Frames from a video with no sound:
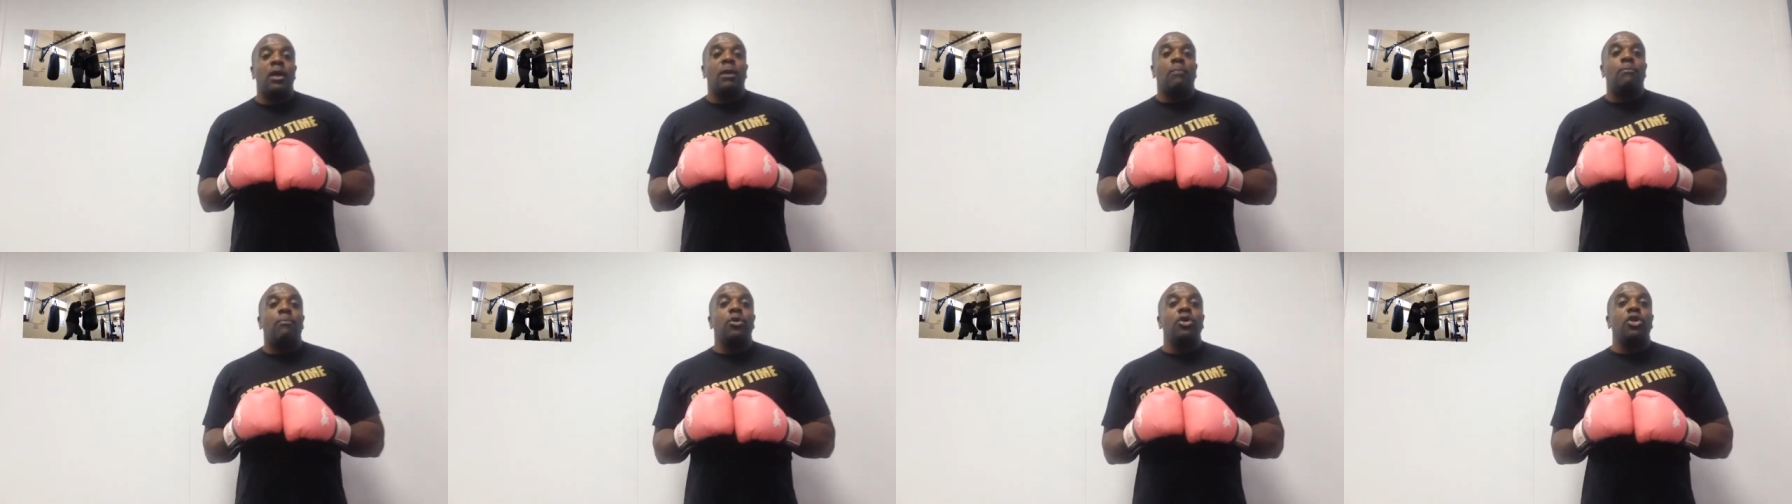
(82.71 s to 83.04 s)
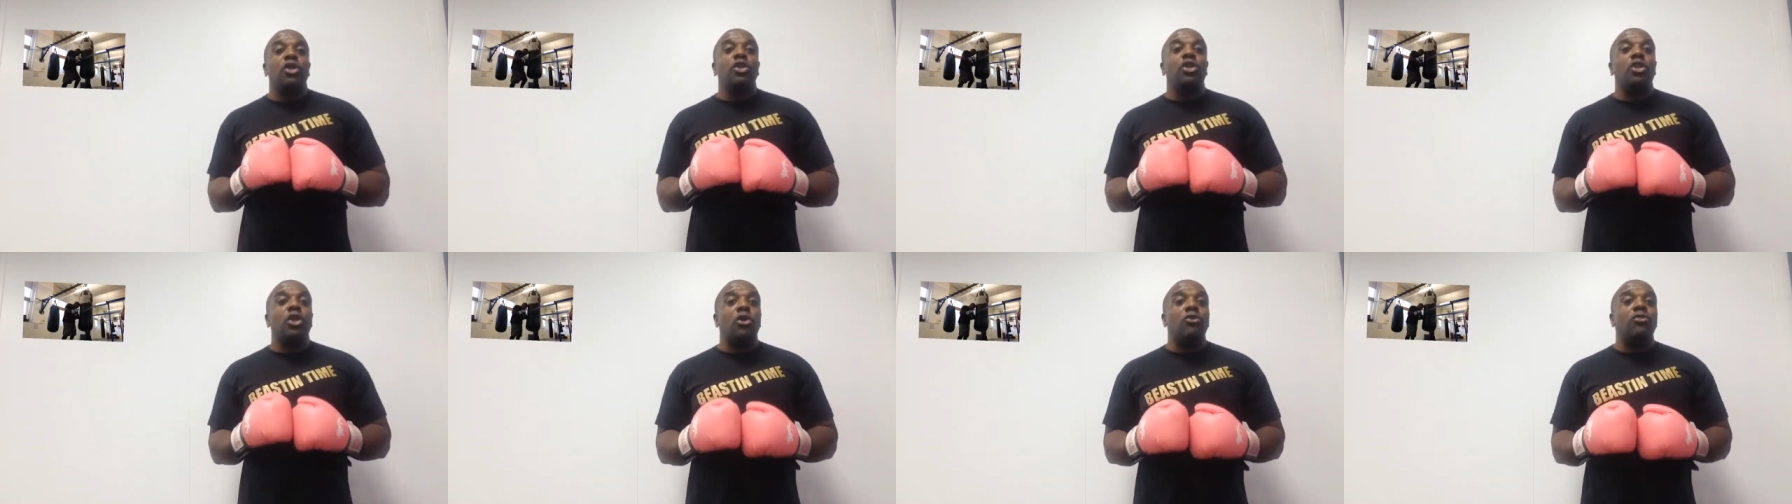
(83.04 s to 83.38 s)
but you
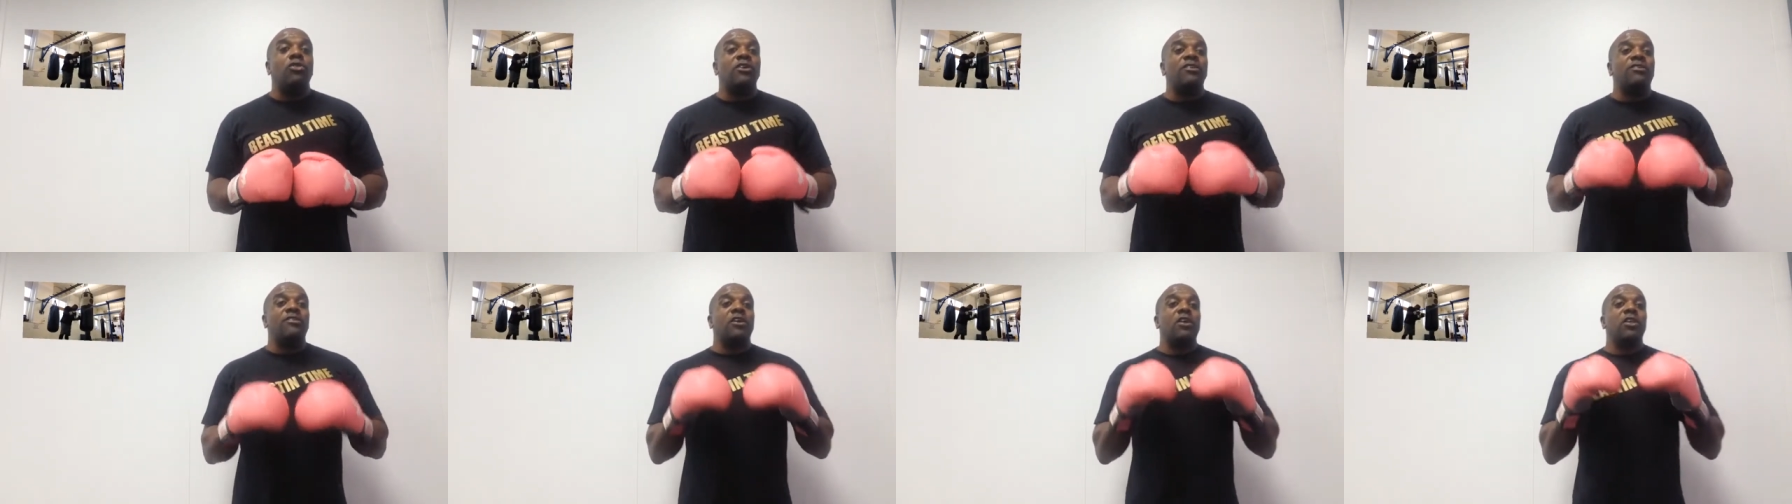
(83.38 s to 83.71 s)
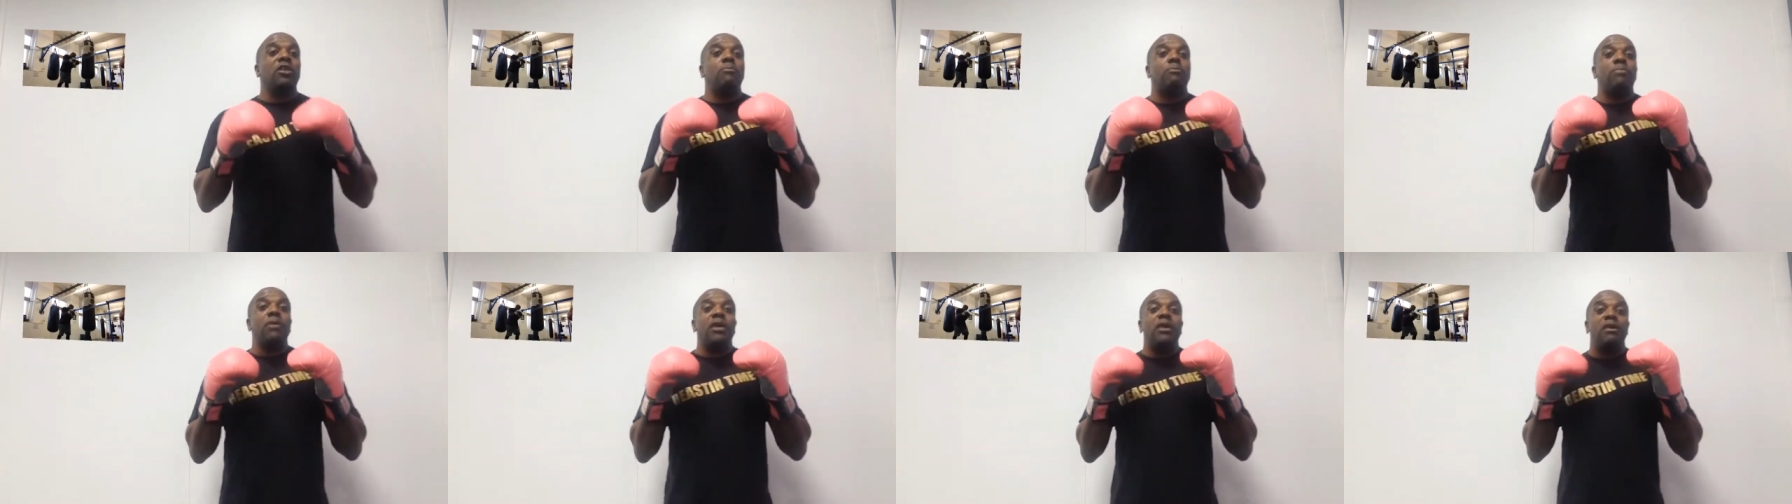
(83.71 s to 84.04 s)
know that it's going
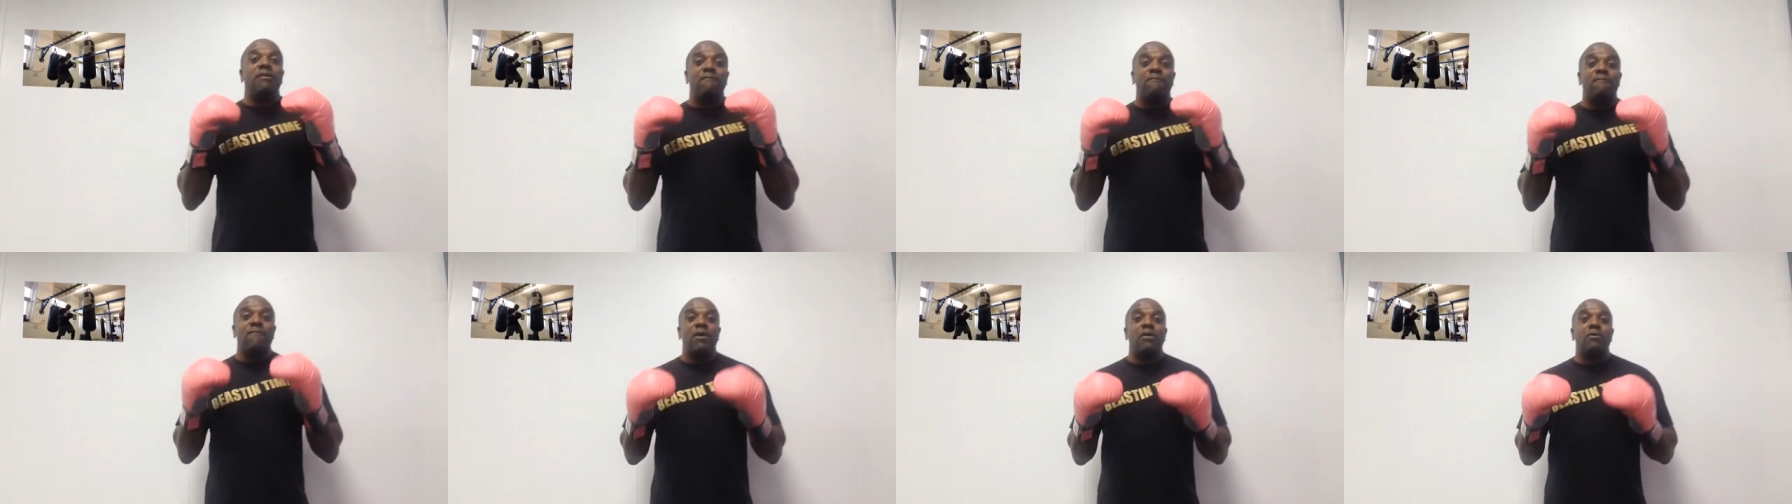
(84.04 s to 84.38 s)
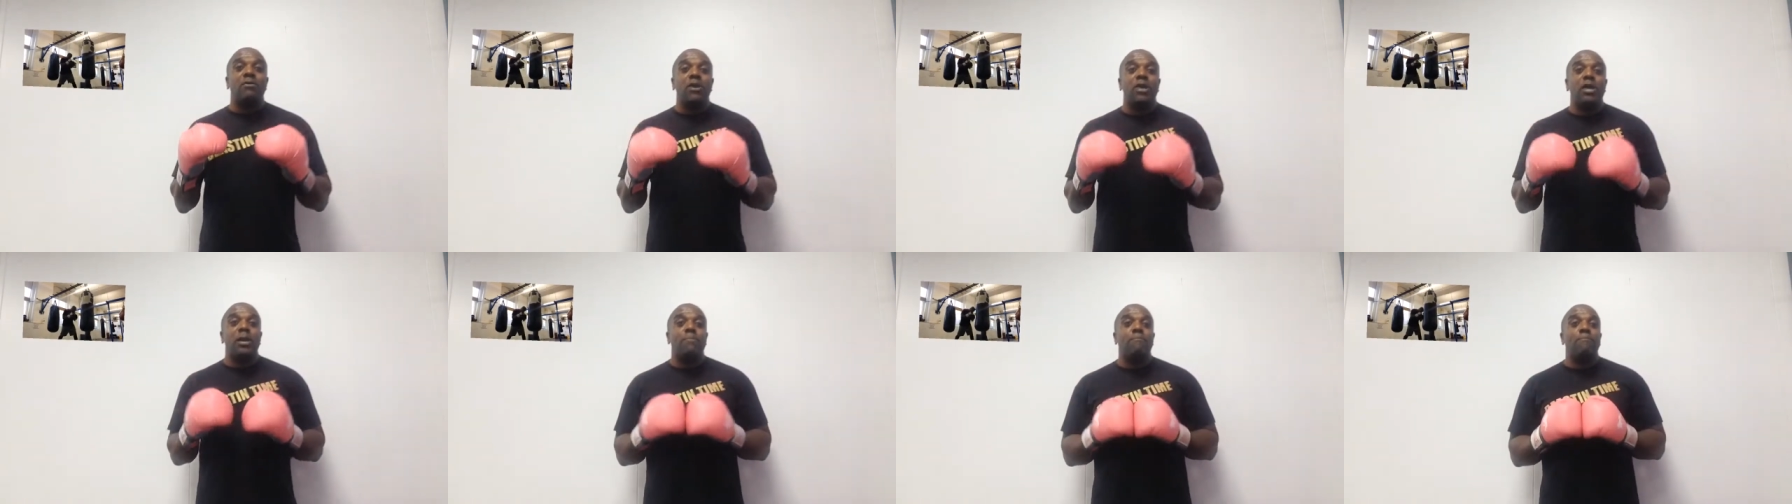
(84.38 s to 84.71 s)
to be
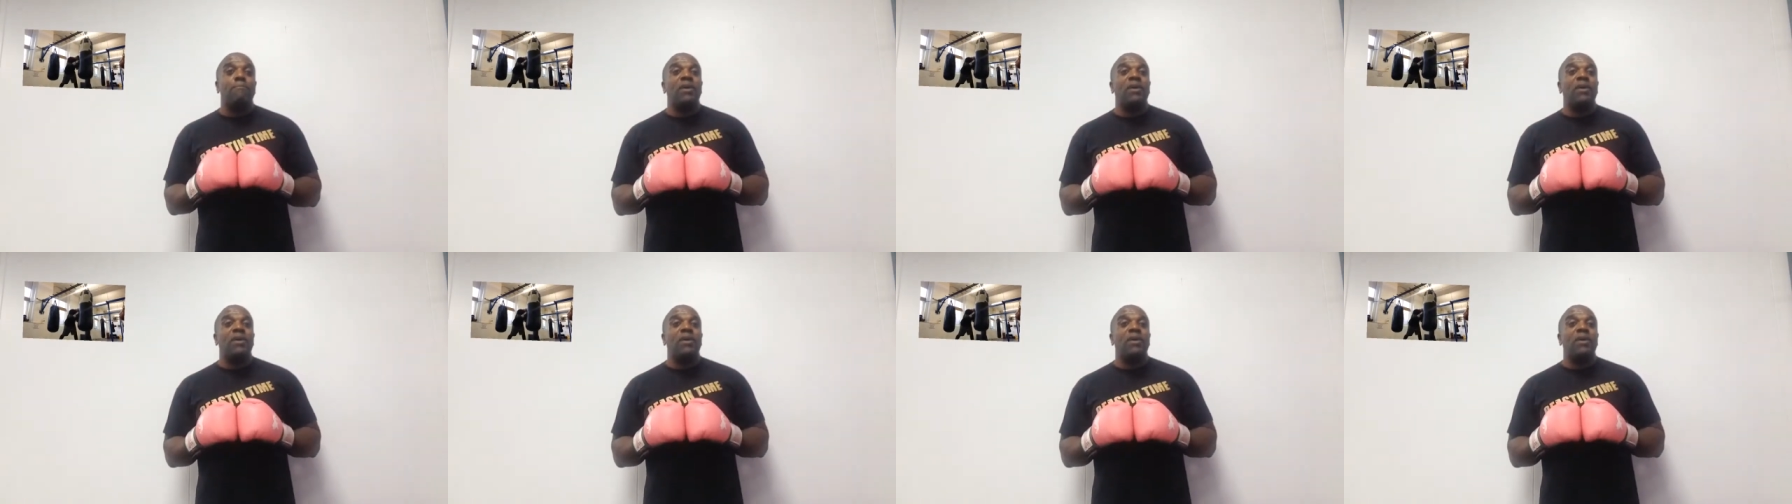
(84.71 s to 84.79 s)
very